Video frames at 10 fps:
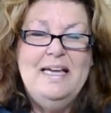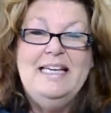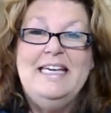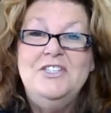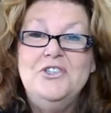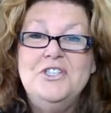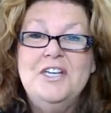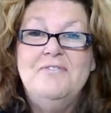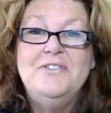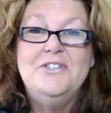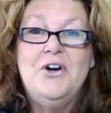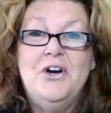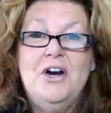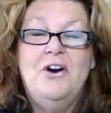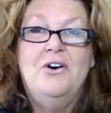Get yourself a
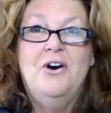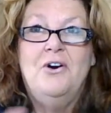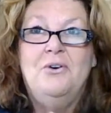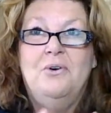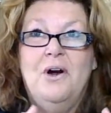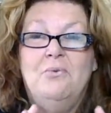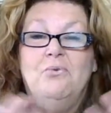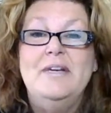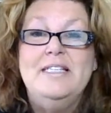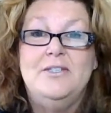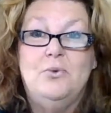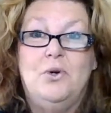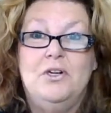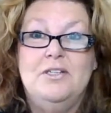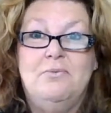start or a
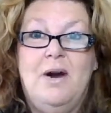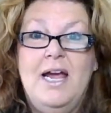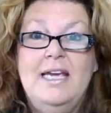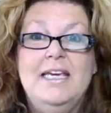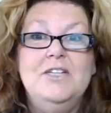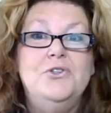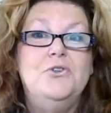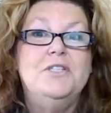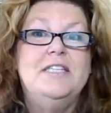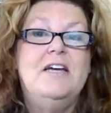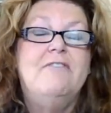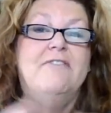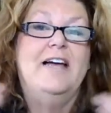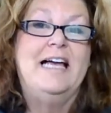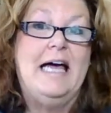resource, right? Get yourself
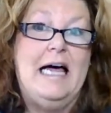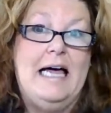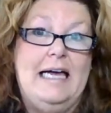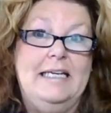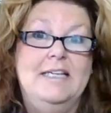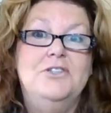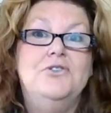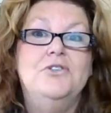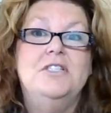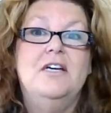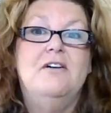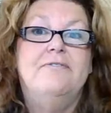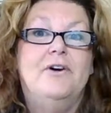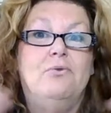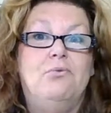a guide. Get yourself
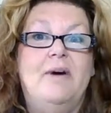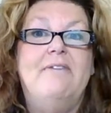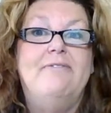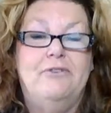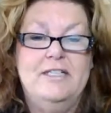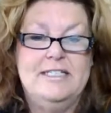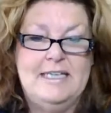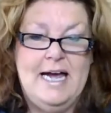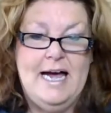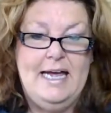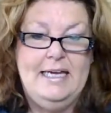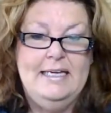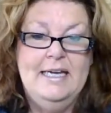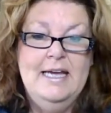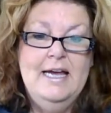a reference guide.
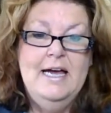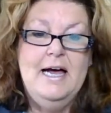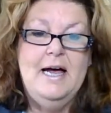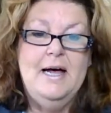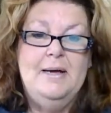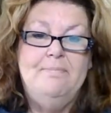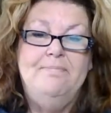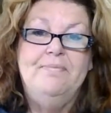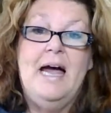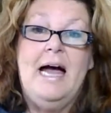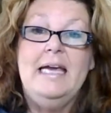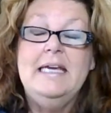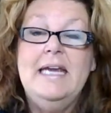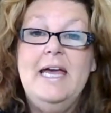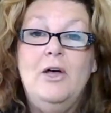I
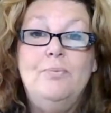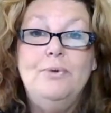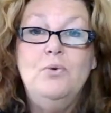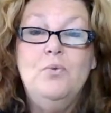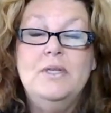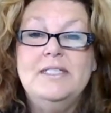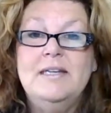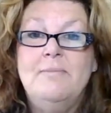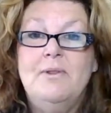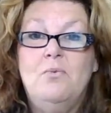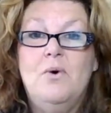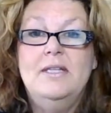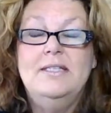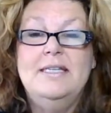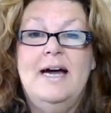can help you with some of the
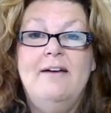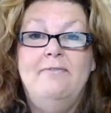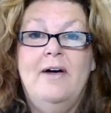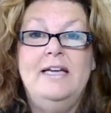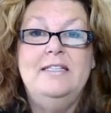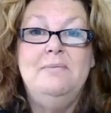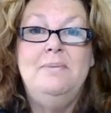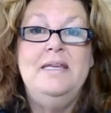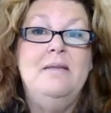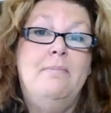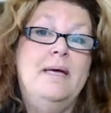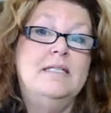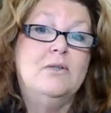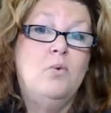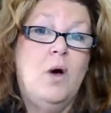ones that I find to be the
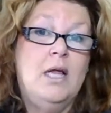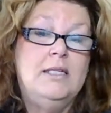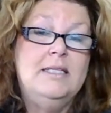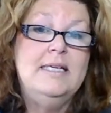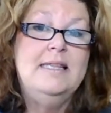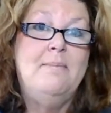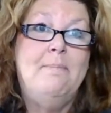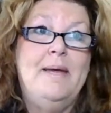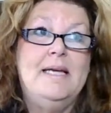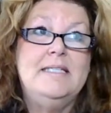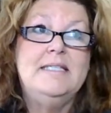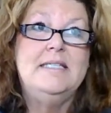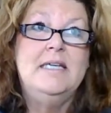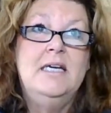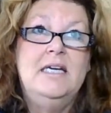best quality, the
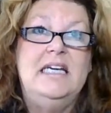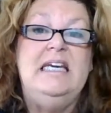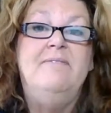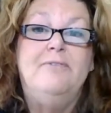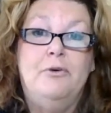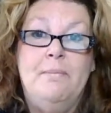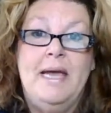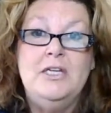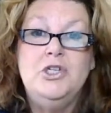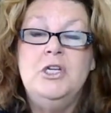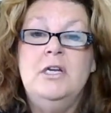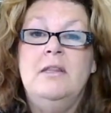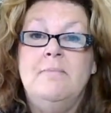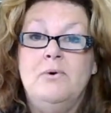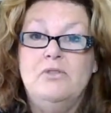best information, and
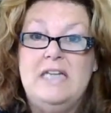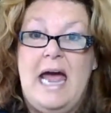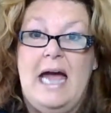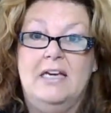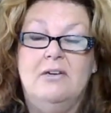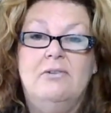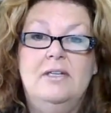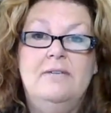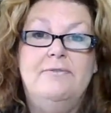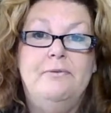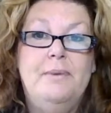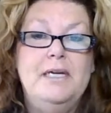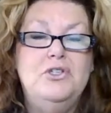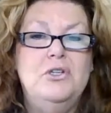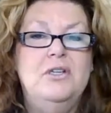the most accurate
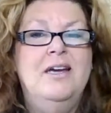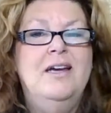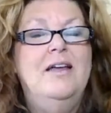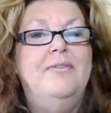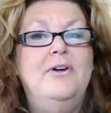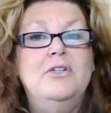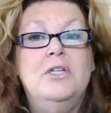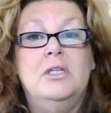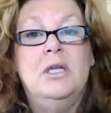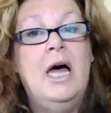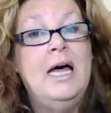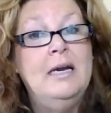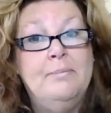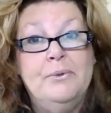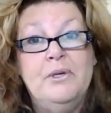information. There's a lot
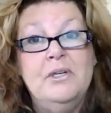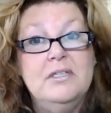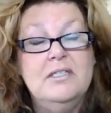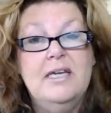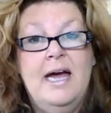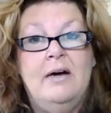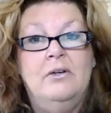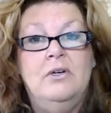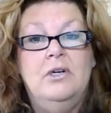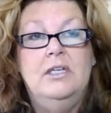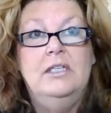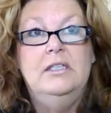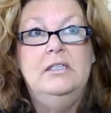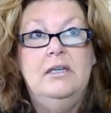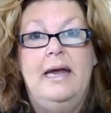of books out
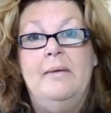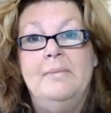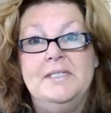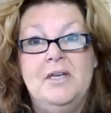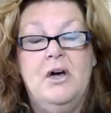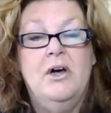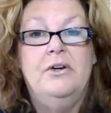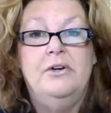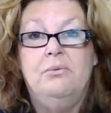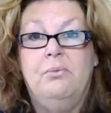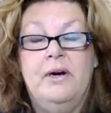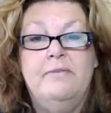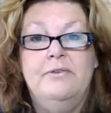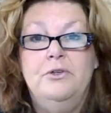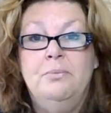on Amazon or wherever you